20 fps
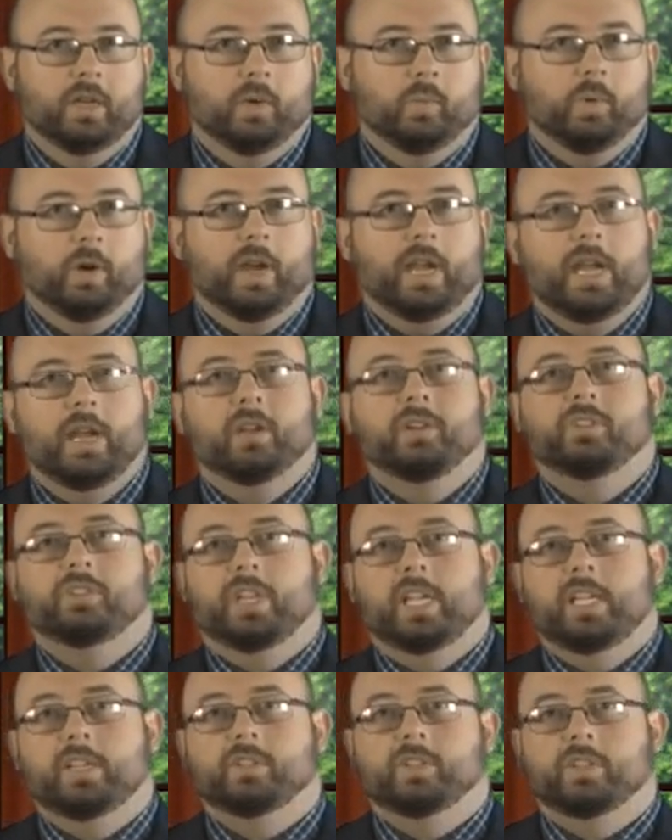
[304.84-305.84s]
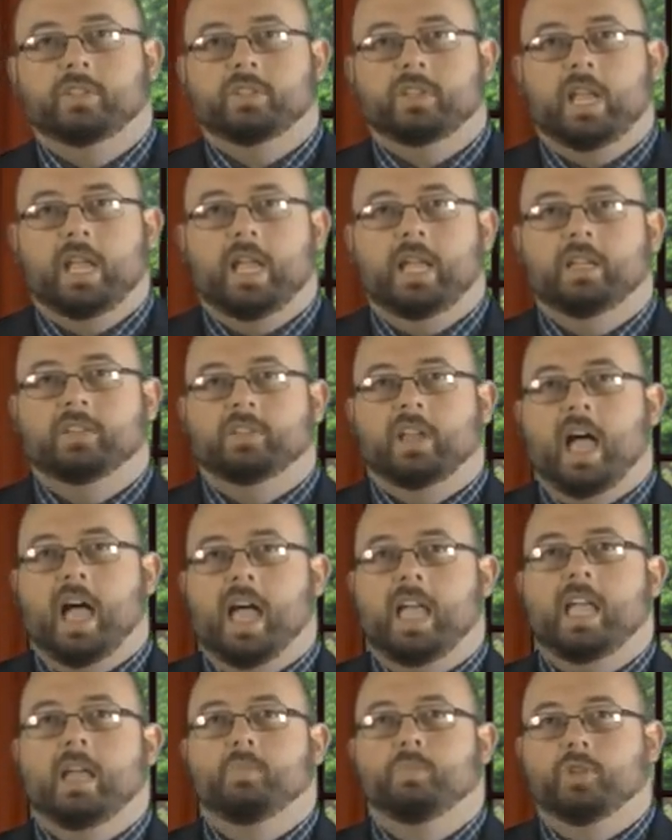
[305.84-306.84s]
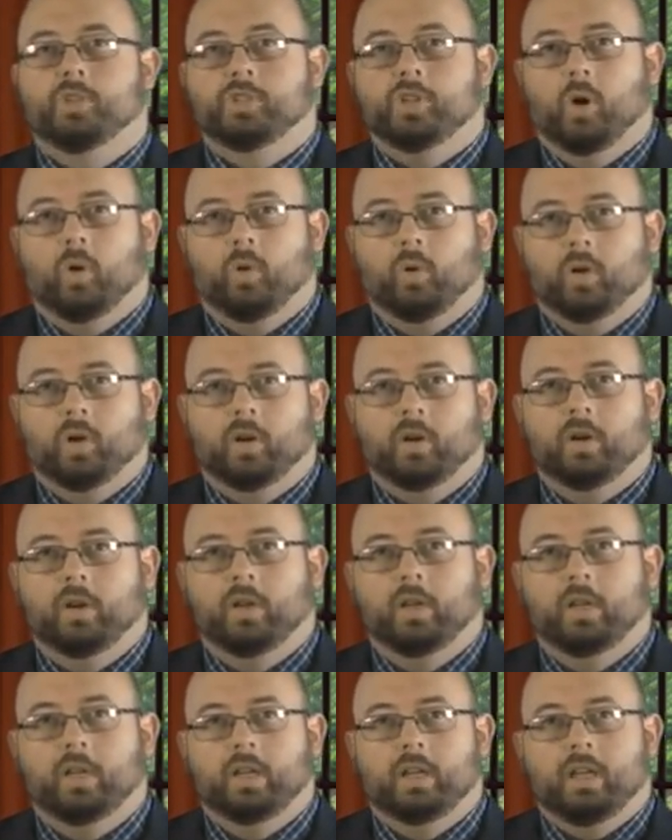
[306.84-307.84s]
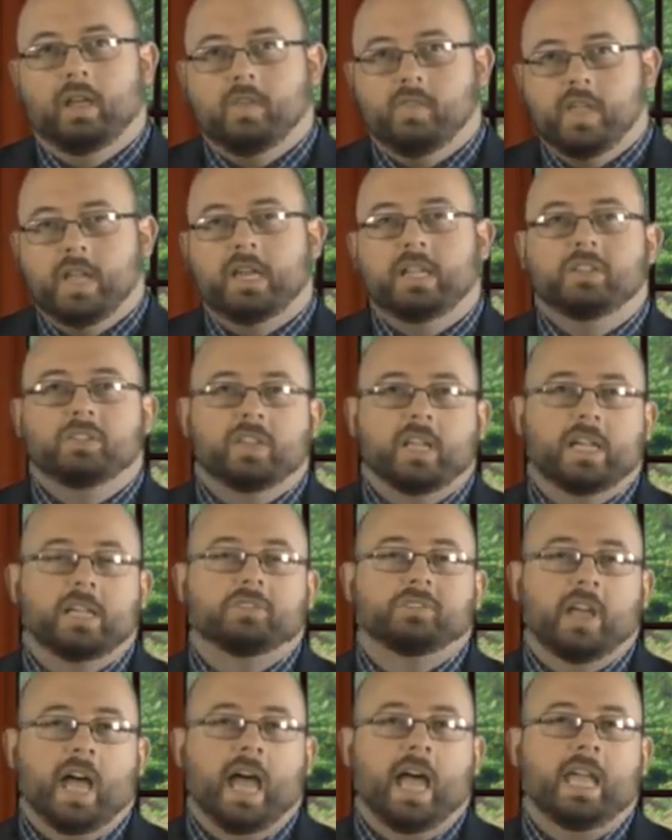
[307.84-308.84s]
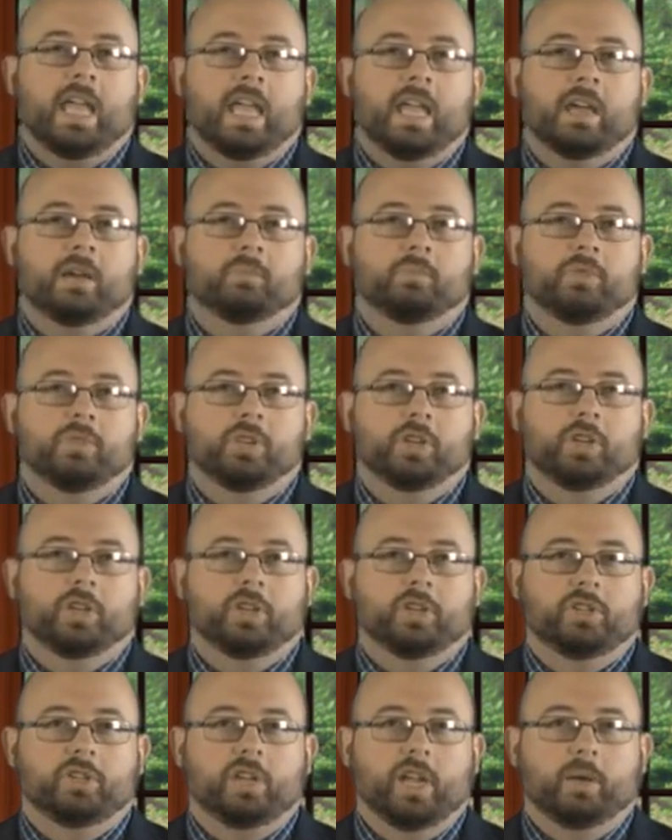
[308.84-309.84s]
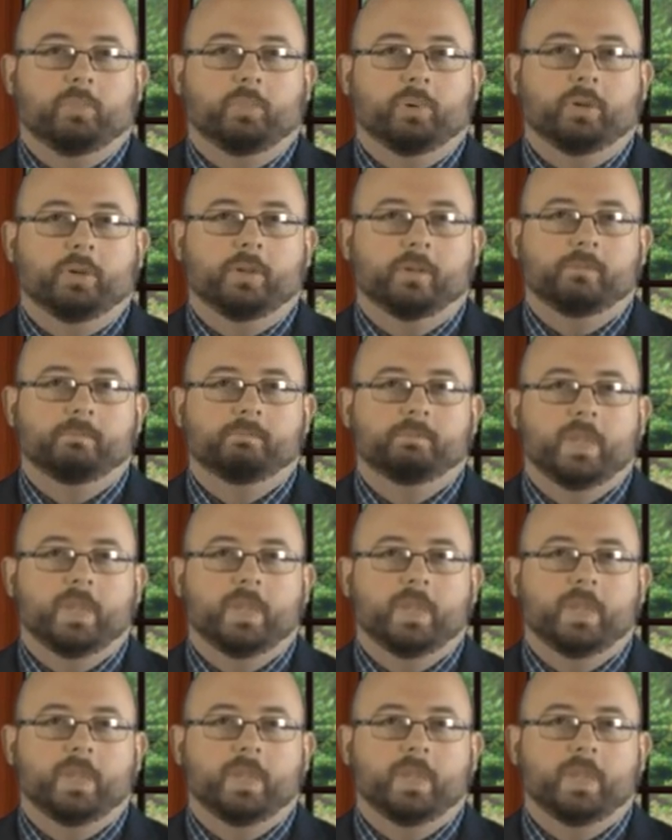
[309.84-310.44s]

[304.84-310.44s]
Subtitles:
where here Jesus says, I am the door, and then He says, I am the good shepherd.